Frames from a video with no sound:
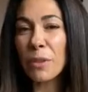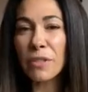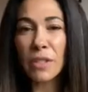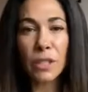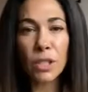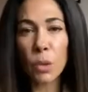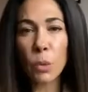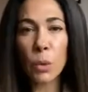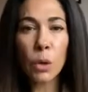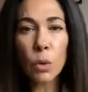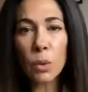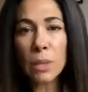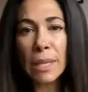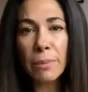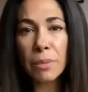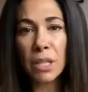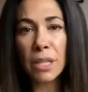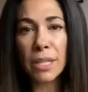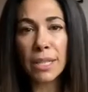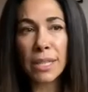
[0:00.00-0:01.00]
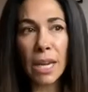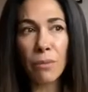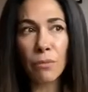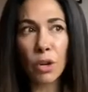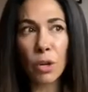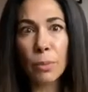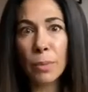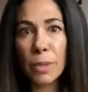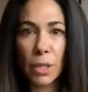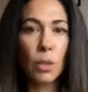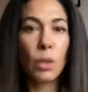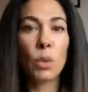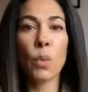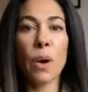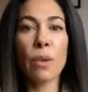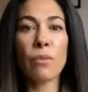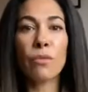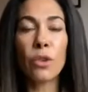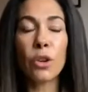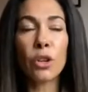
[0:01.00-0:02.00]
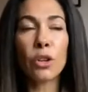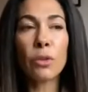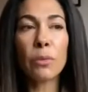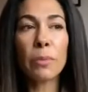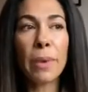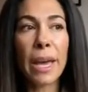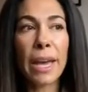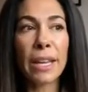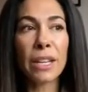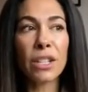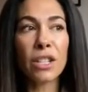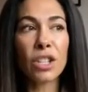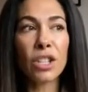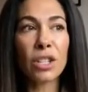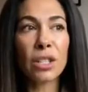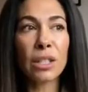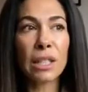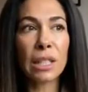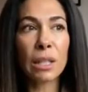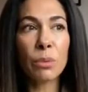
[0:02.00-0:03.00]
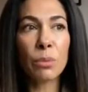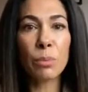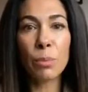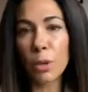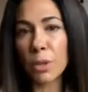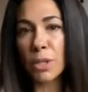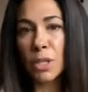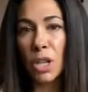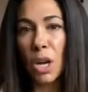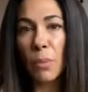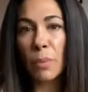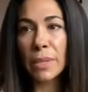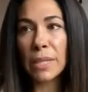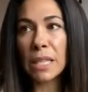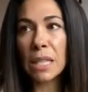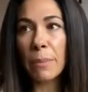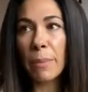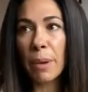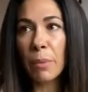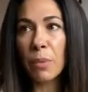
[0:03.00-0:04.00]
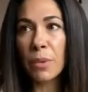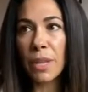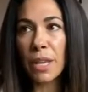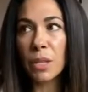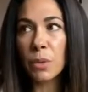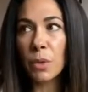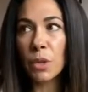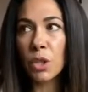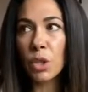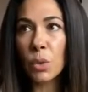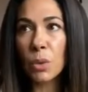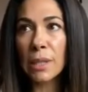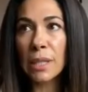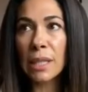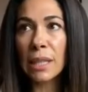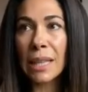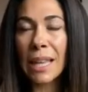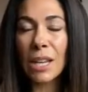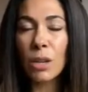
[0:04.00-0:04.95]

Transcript: moved in, so we all slept in the same room. So there was one room and Lila most of the time was in the bed with us when she was little.